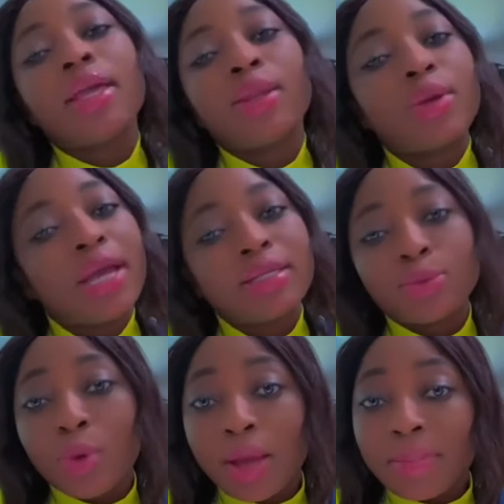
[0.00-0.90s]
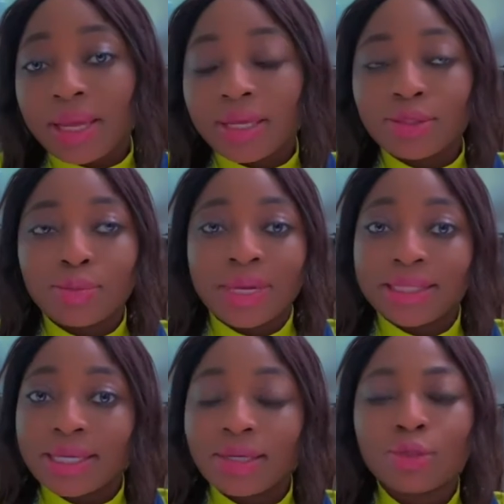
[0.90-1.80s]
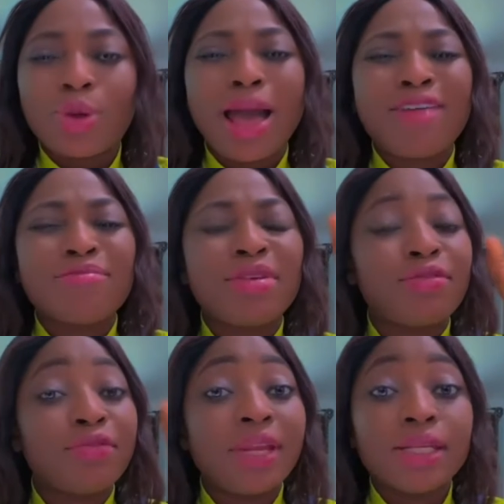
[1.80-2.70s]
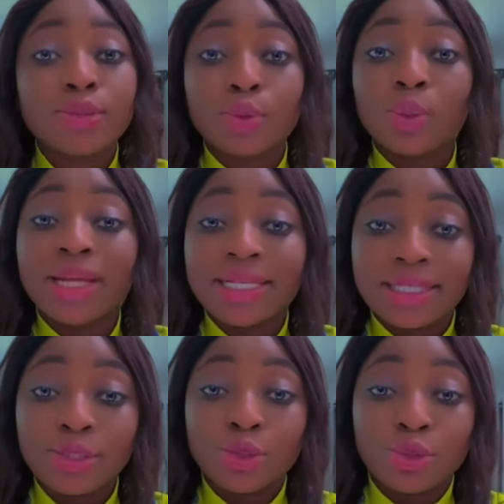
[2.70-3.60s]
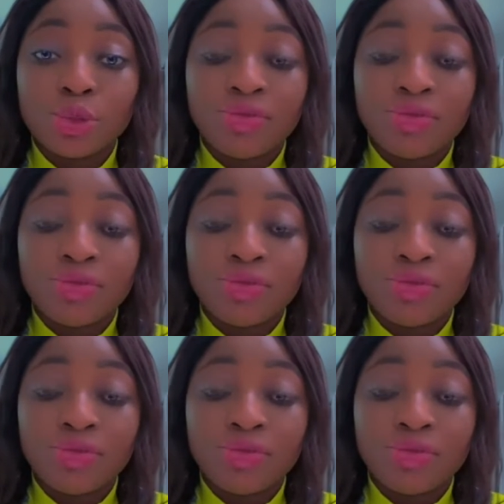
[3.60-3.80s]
Hello guys, welcome again to my channel. So I've been feeling so lazy to shoot